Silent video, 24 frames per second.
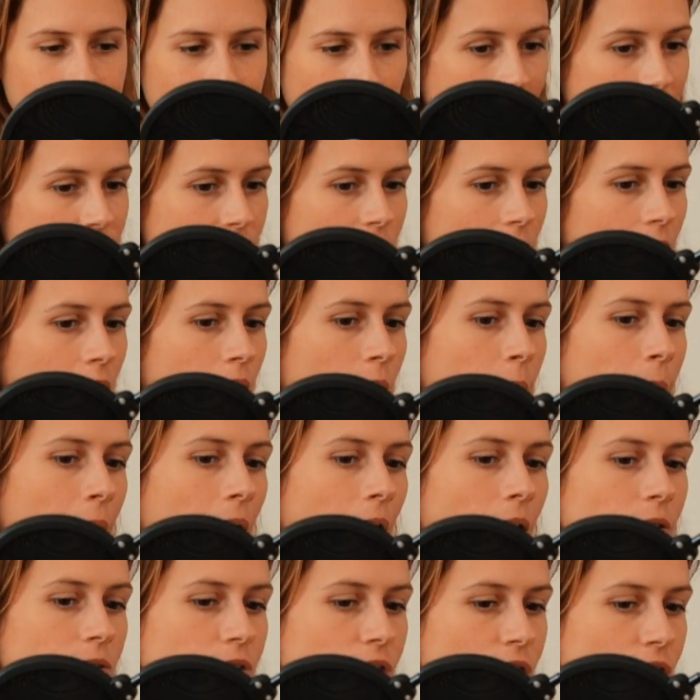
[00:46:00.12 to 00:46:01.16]
passionate
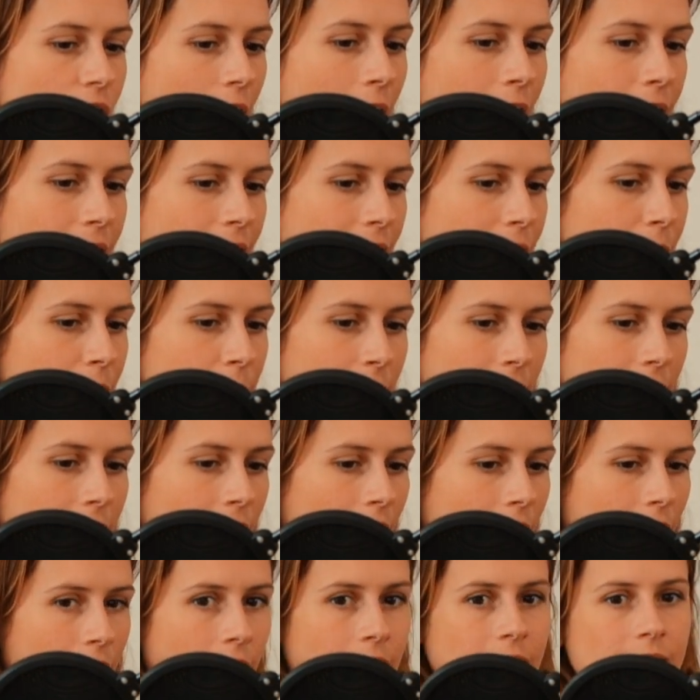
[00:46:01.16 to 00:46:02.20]
about sharing
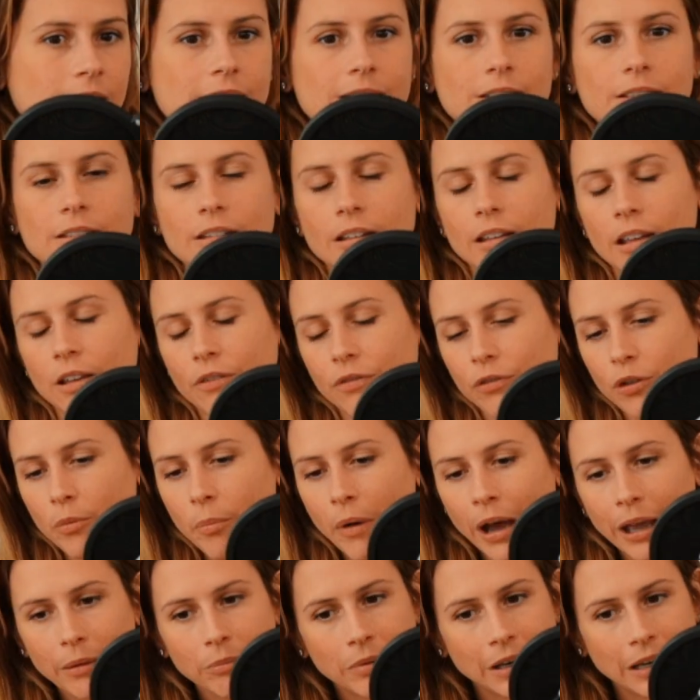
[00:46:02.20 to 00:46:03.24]
because if you
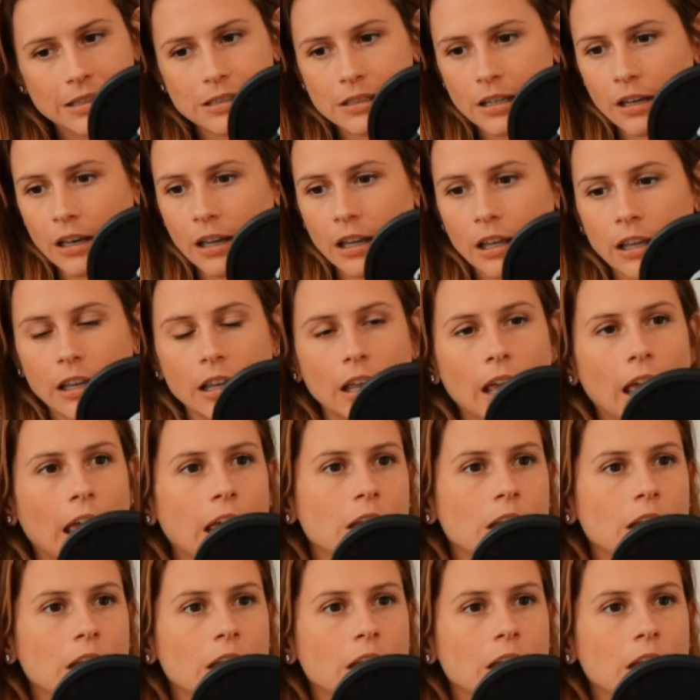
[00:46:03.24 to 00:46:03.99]
might be listening